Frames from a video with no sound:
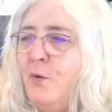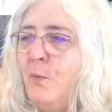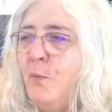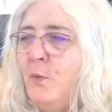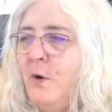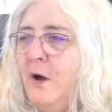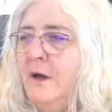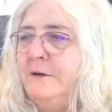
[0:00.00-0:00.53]

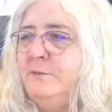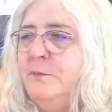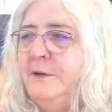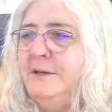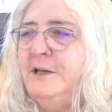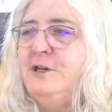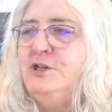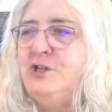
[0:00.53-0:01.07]
want when
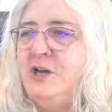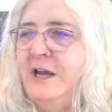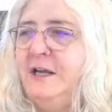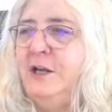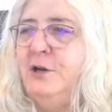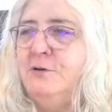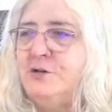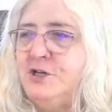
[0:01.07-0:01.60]
they shake
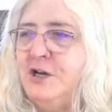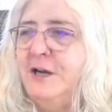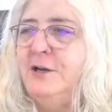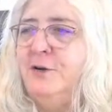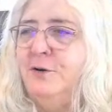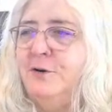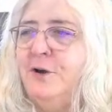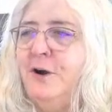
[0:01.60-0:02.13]
your
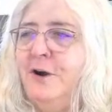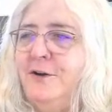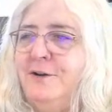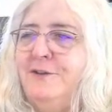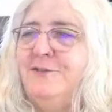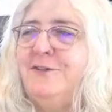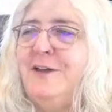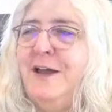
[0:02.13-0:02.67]
shaker card
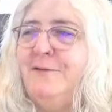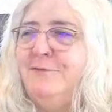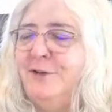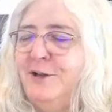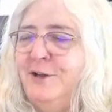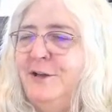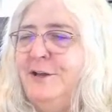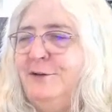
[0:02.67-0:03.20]
is to have the
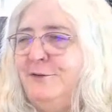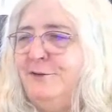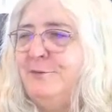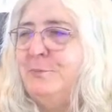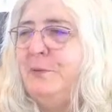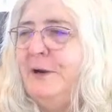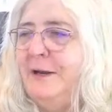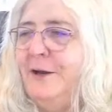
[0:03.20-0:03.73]
glitter
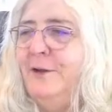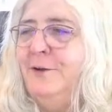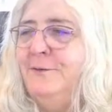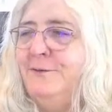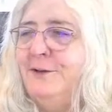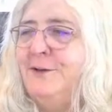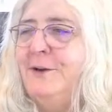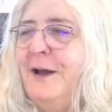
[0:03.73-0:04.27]
spray all
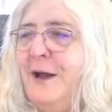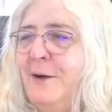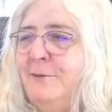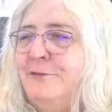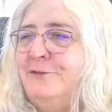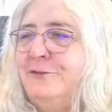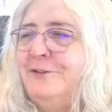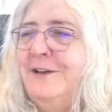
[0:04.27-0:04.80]
over their
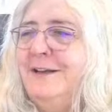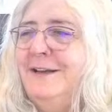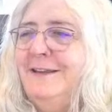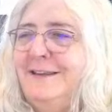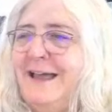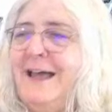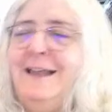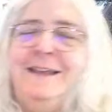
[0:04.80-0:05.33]
house.
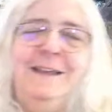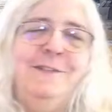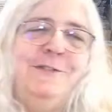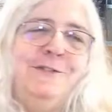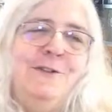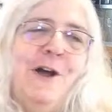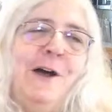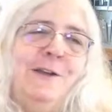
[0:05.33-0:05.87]
That is
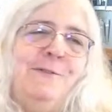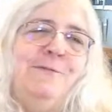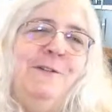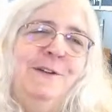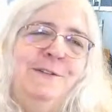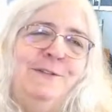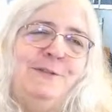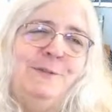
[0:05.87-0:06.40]
not a
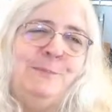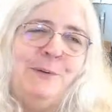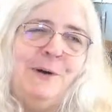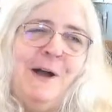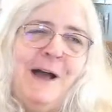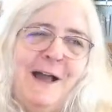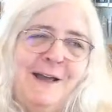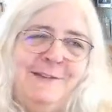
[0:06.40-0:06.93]
fun
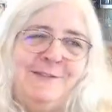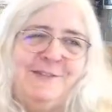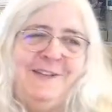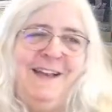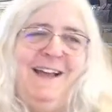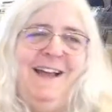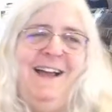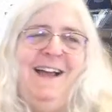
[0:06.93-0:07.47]
surprise.
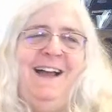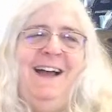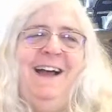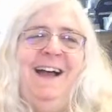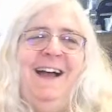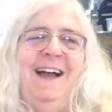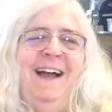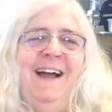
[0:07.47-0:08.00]

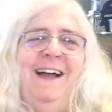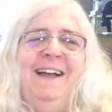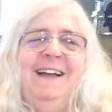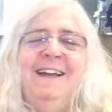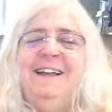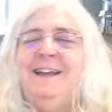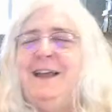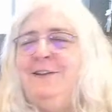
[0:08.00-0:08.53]

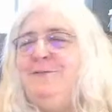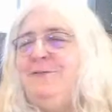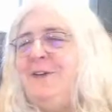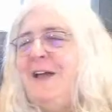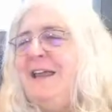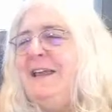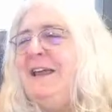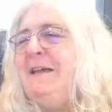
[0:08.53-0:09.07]

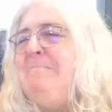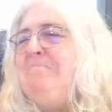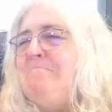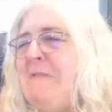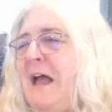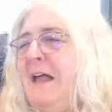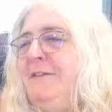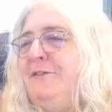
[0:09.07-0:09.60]
Confetti,
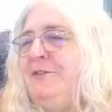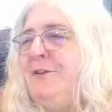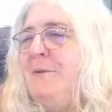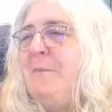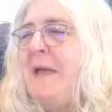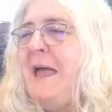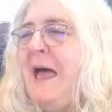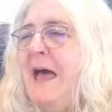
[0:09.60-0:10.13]
not so
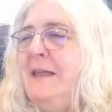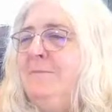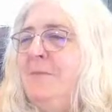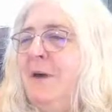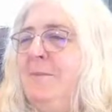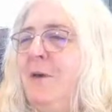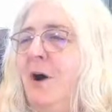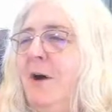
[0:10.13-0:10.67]
bad. My
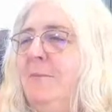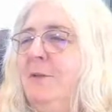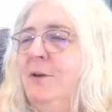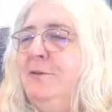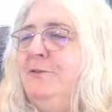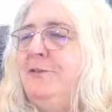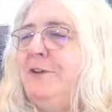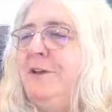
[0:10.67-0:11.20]
mom
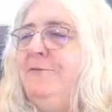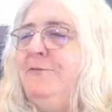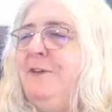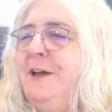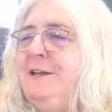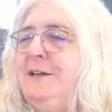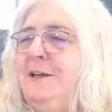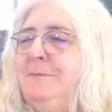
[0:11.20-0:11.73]
loads
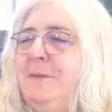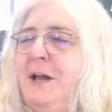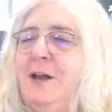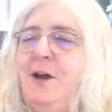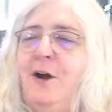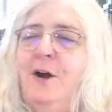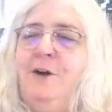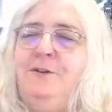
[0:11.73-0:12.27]
confetti in my
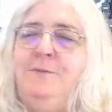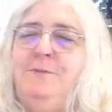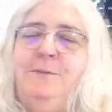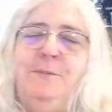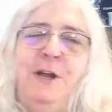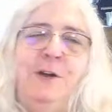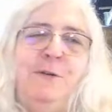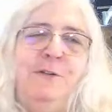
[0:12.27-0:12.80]

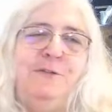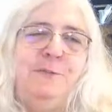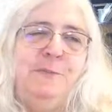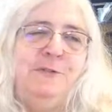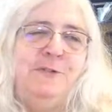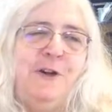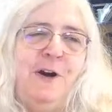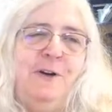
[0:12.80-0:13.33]

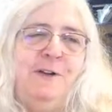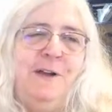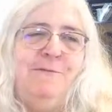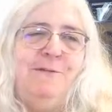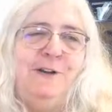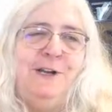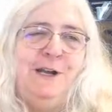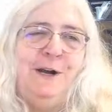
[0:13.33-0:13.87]
Christmas card
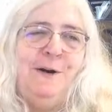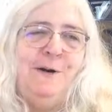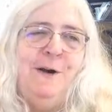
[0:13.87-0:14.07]
every year.